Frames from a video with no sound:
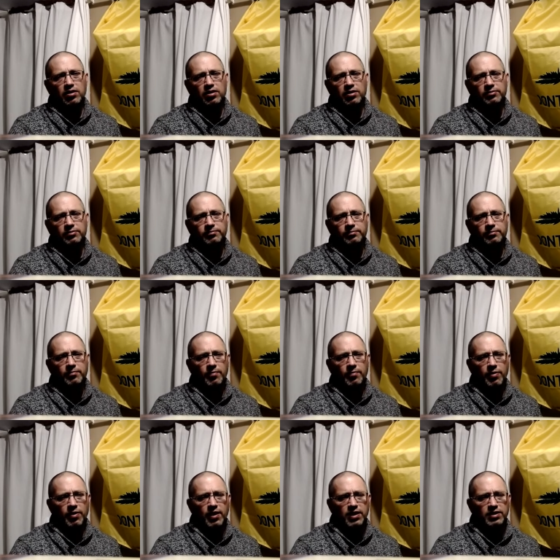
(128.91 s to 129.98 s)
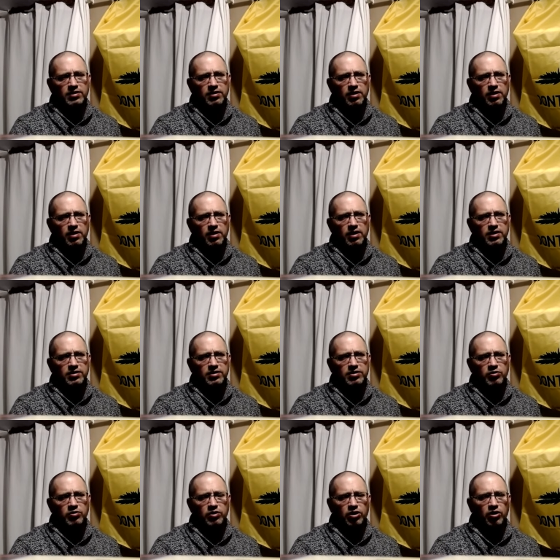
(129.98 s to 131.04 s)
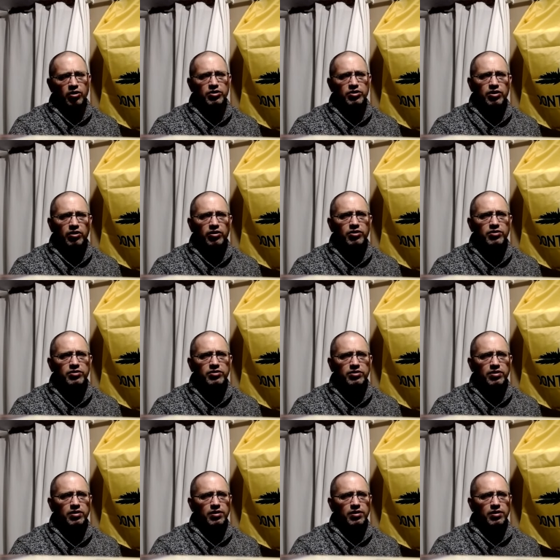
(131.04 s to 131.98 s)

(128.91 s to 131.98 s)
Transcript: Um, it's it's to encourage others.